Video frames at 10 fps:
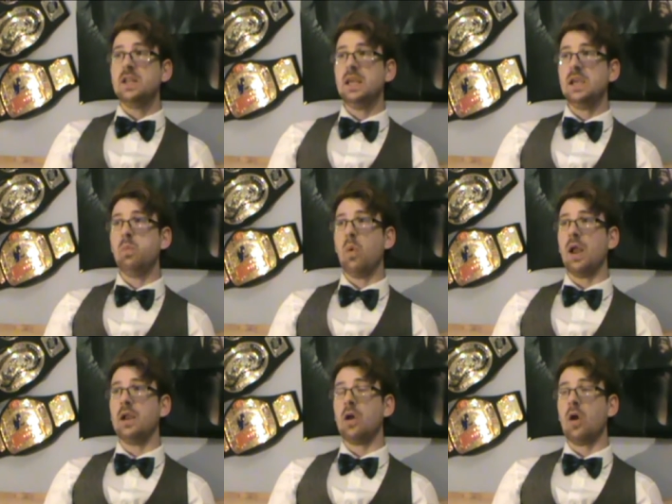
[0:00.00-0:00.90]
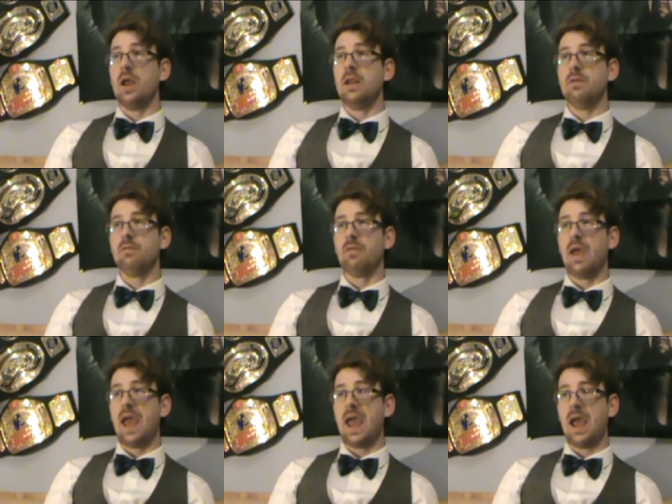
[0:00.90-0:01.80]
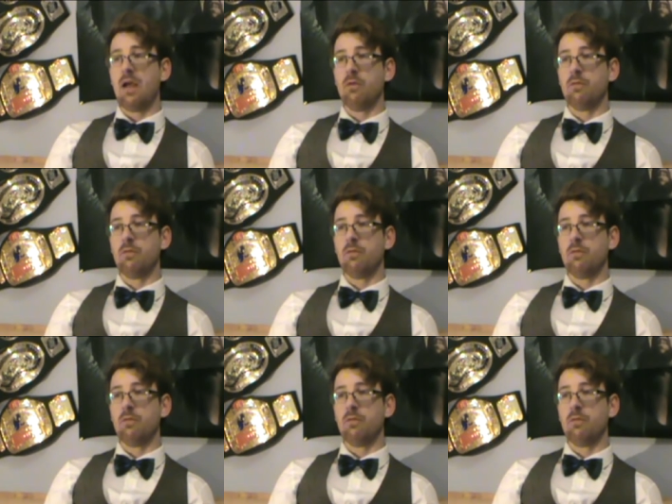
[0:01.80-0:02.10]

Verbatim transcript: The one kind of air